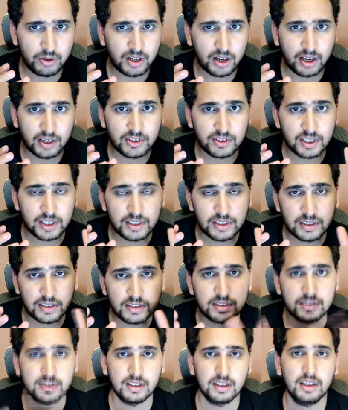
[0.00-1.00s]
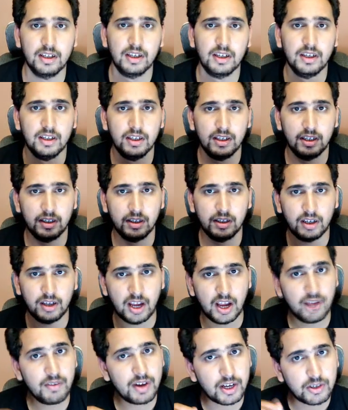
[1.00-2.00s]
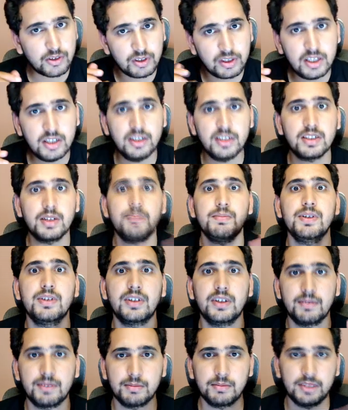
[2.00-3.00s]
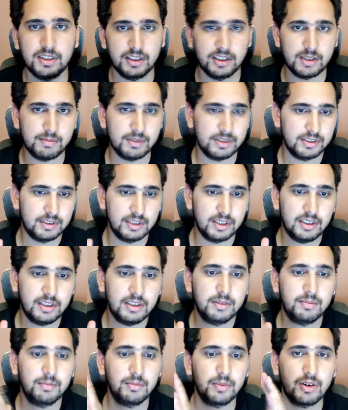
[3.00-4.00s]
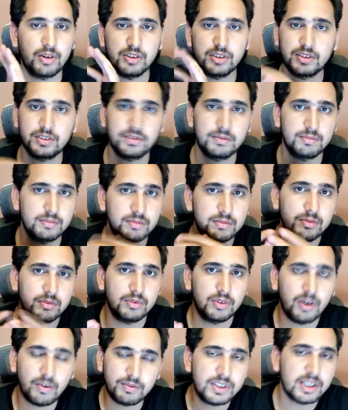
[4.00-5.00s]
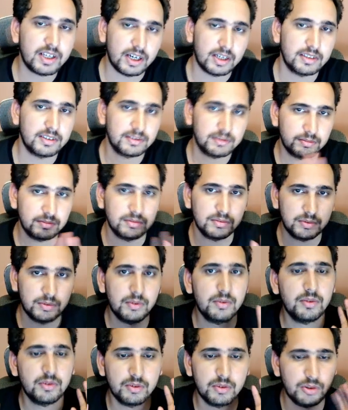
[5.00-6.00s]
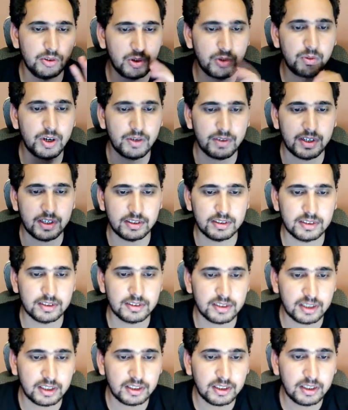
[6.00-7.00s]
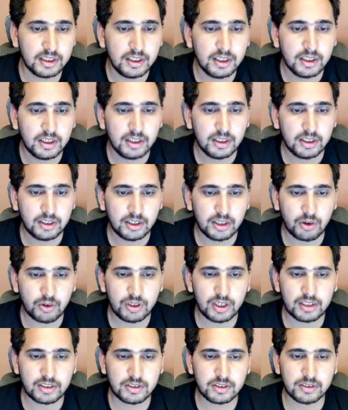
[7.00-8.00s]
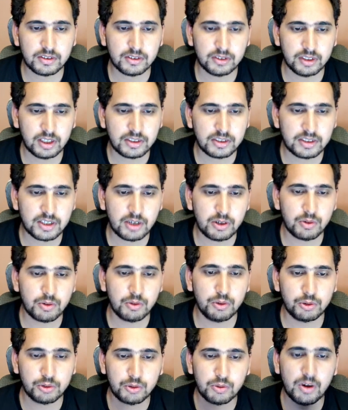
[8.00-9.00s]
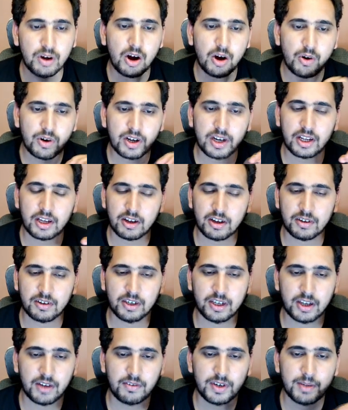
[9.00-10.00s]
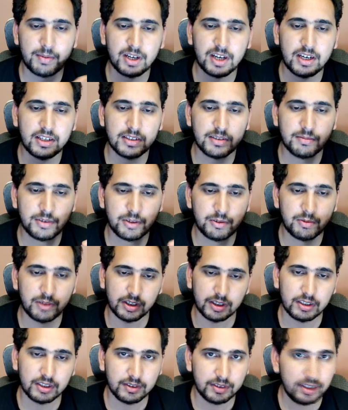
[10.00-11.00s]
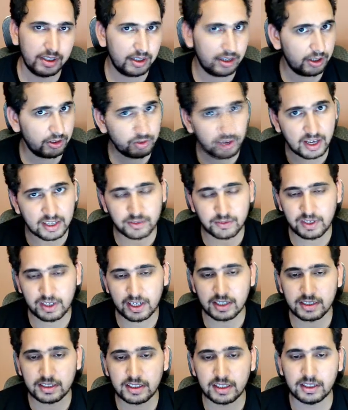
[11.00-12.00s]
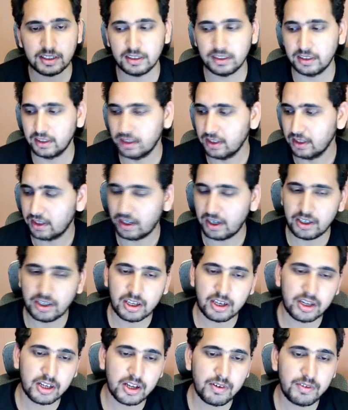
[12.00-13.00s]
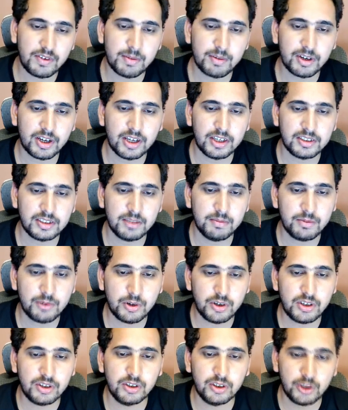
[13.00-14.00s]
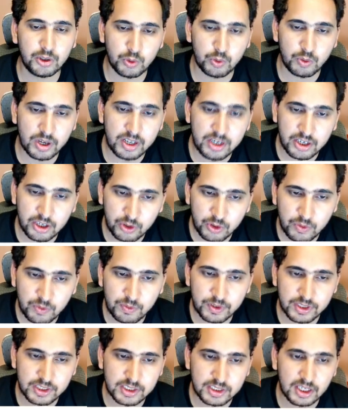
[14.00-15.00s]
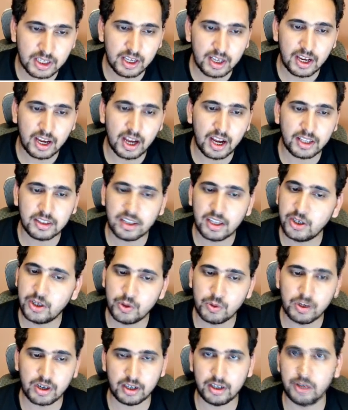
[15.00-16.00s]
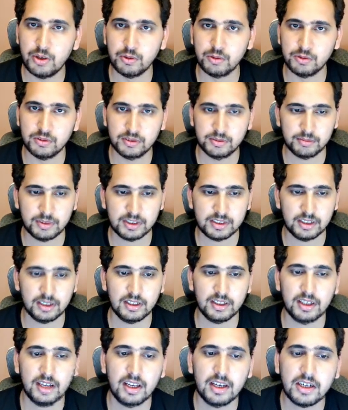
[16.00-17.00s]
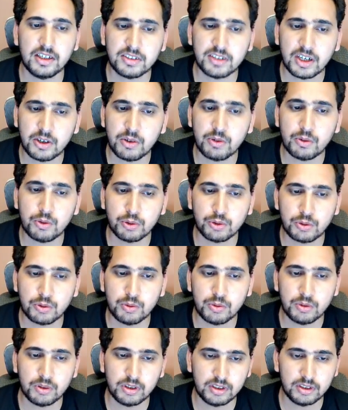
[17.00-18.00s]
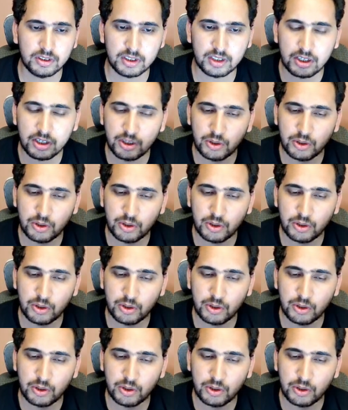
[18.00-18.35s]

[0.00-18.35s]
our changes have actually disappeared from the database, right? Because of the crash, due to whatever reasons, right? Now let's try to go through how a recovery mechanism would work, right? So as we had said, right, our recovery mechanism would do a redo first and then do a undo, basically. And let's try to go through the